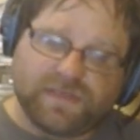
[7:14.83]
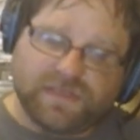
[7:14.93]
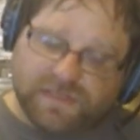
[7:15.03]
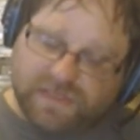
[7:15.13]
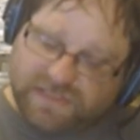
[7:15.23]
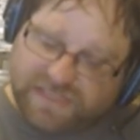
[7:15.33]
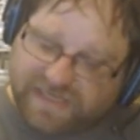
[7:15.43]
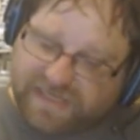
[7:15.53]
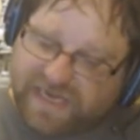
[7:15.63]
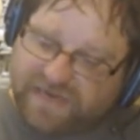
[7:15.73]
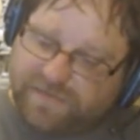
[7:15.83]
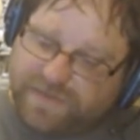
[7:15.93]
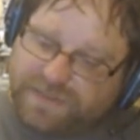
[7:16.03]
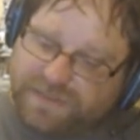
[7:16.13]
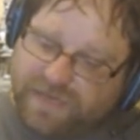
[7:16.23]
The 10th
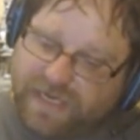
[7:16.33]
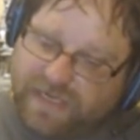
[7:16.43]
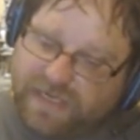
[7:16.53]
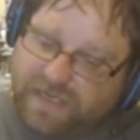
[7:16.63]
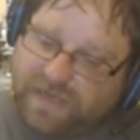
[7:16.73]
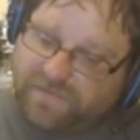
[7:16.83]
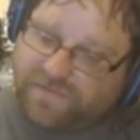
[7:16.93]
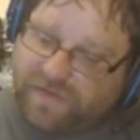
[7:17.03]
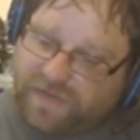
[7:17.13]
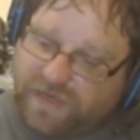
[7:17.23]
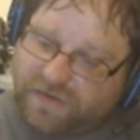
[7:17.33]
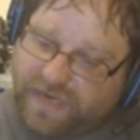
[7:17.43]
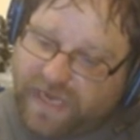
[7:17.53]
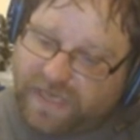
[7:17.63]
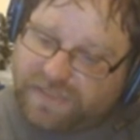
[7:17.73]
anniversary. From the
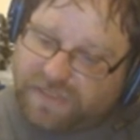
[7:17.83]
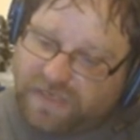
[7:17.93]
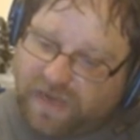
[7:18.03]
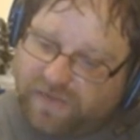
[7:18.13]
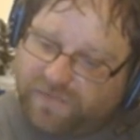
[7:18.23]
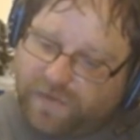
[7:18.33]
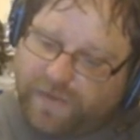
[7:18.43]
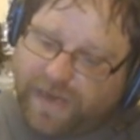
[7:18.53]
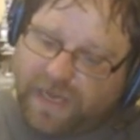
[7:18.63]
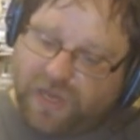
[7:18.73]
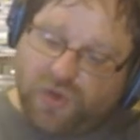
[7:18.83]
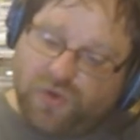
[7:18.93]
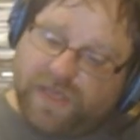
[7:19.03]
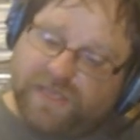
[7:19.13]
creator of Ringu is